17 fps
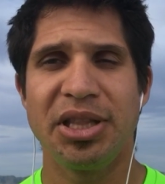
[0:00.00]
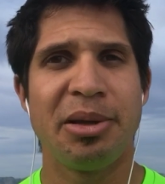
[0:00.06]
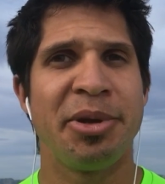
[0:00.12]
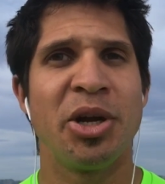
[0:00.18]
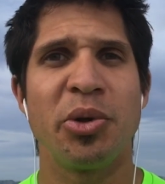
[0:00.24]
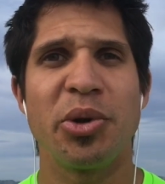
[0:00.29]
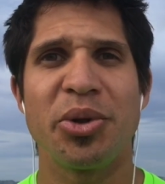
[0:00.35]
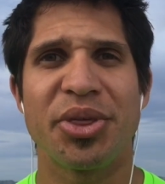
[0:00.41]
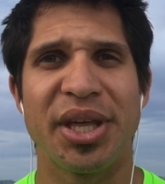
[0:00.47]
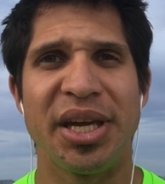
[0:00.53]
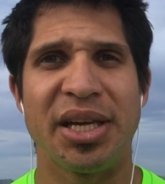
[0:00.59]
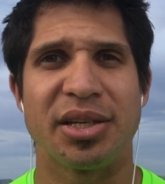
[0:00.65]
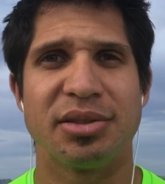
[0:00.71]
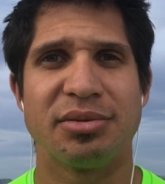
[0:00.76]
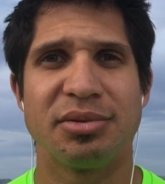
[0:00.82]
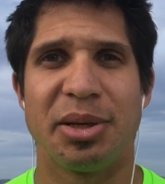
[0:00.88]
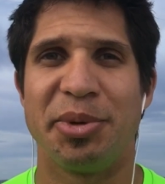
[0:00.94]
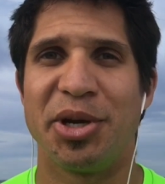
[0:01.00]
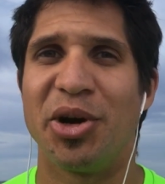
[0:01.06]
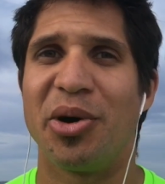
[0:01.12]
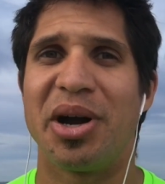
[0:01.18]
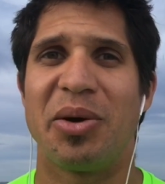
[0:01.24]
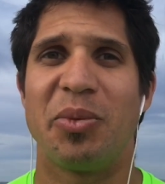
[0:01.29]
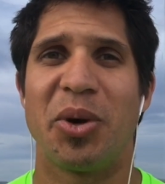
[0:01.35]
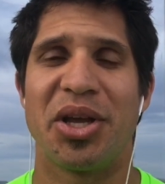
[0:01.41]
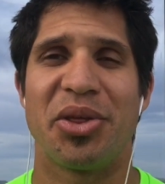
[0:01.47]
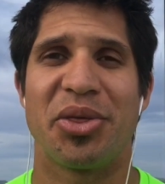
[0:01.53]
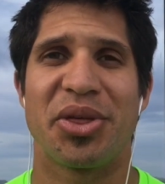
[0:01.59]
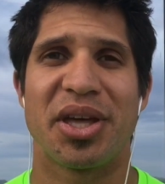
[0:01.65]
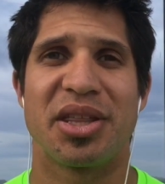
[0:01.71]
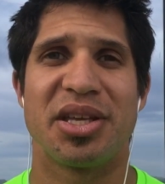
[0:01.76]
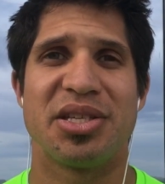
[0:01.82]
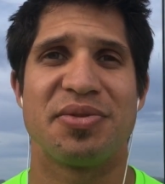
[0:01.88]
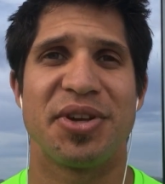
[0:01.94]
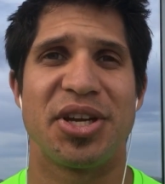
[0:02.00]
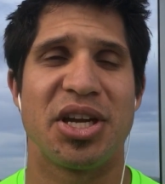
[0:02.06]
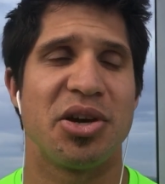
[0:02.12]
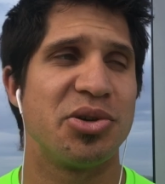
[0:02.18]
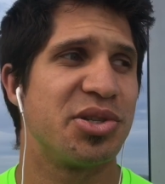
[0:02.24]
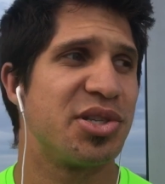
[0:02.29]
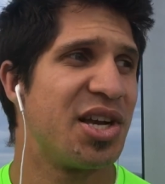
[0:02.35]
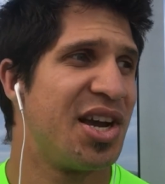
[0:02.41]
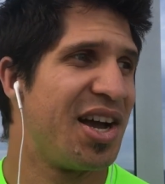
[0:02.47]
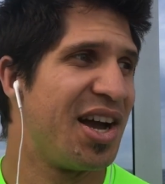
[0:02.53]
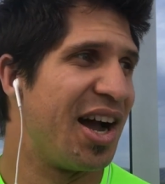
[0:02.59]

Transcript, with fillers: me know what you think. Let me know what you think of these videos.